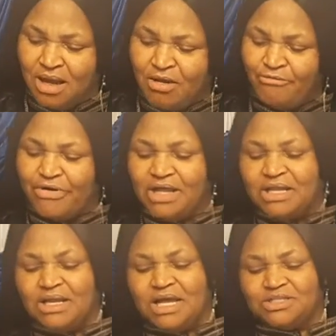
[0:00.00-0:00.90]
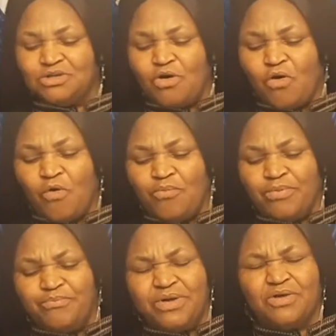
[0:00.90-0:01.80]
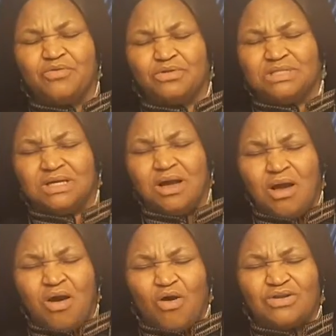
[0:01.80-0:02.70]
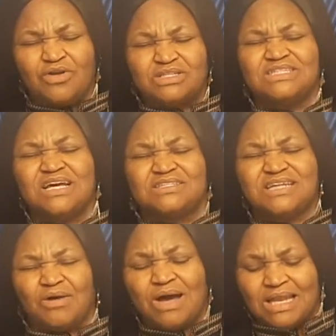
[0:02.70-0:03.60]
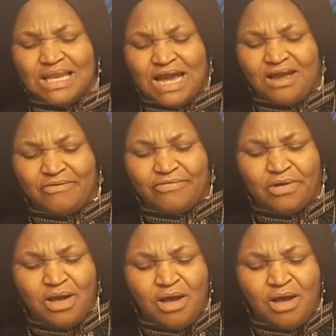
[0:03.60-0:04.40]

Mm. Father, let your hope build on nothingness in our life,